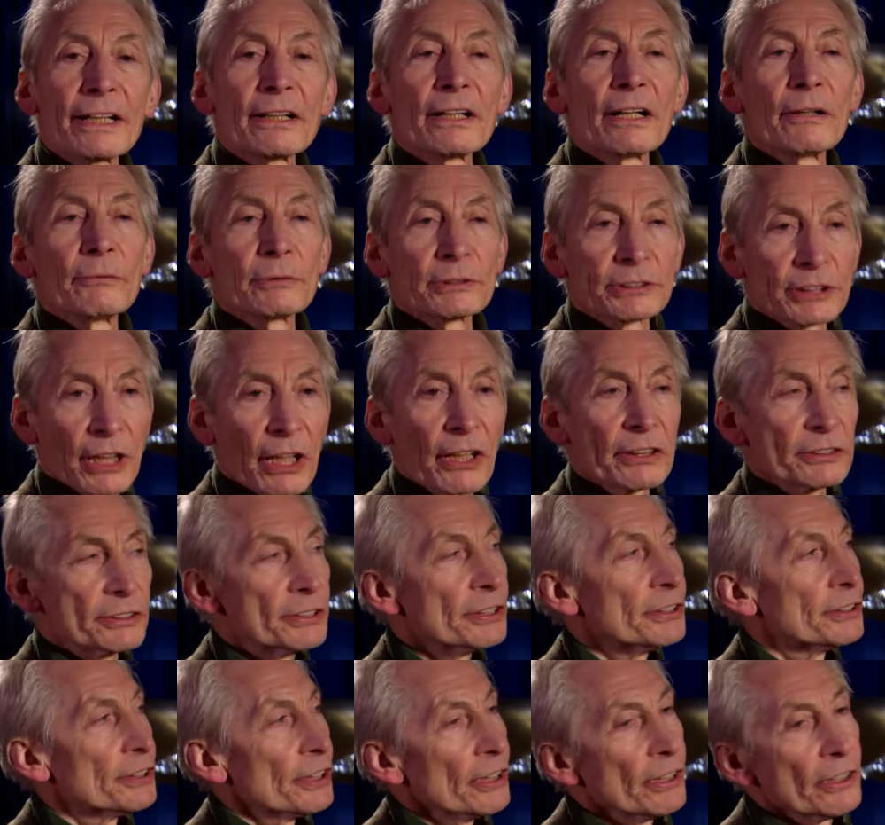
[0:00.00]
I was asked
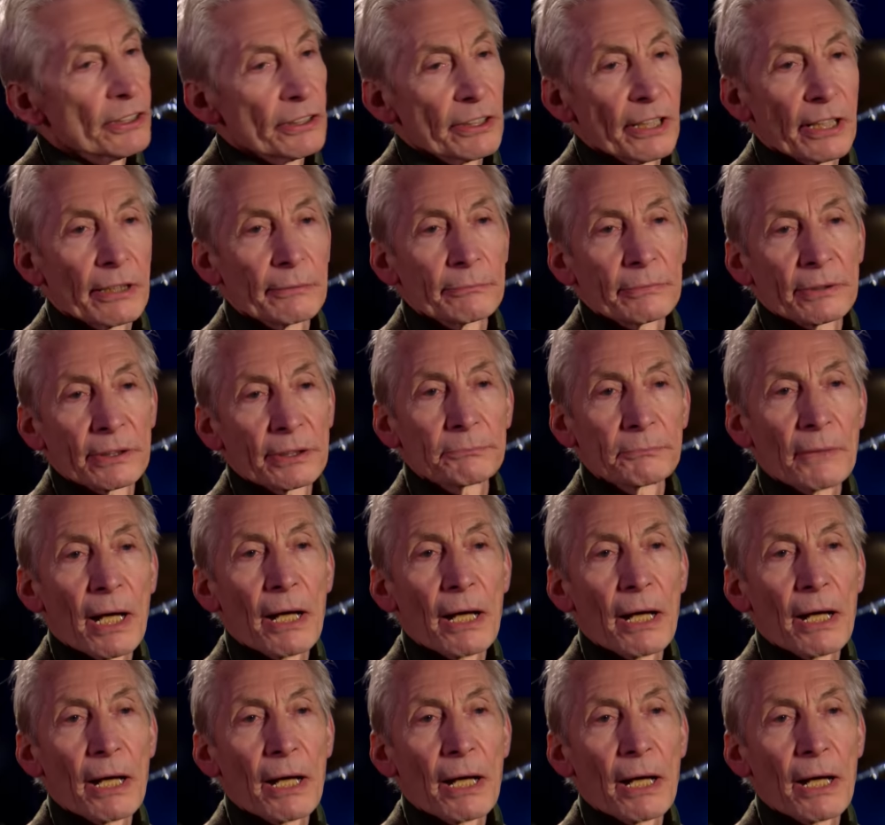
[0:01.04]
to turn up